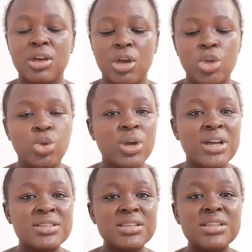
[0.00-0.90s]
You can
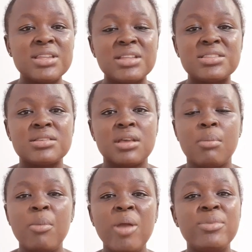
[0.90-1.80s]
see that
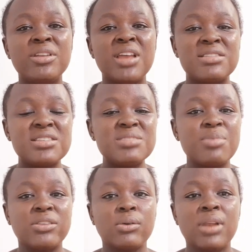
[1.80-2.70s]
maybe there's this
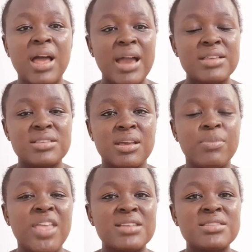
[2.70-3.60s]
particular item, they
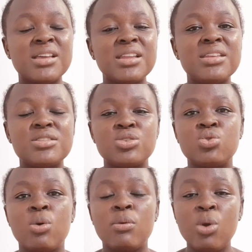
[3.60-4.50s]
are selling it in
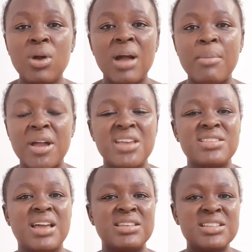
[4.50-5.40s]
your local market
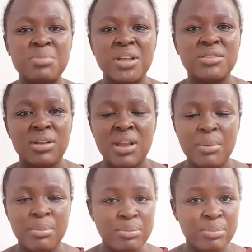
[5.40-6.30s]
at this particular
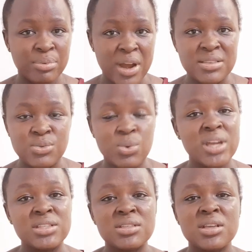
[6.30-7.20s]
price, right?
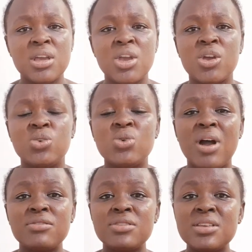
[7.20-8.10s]
You have
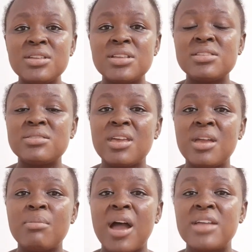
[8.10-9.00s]
seen this same
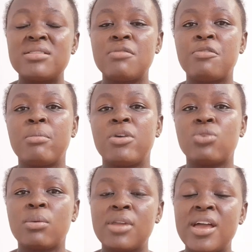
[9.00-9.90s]
item from a
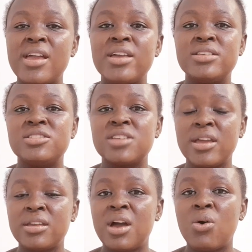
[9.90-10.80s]
supplier in
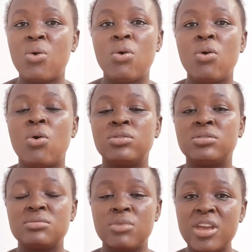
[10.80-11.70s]
China or on
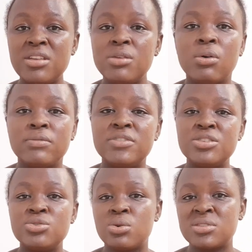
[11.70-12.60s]
any of these
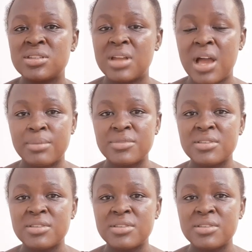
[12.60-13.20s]
sourcing apps,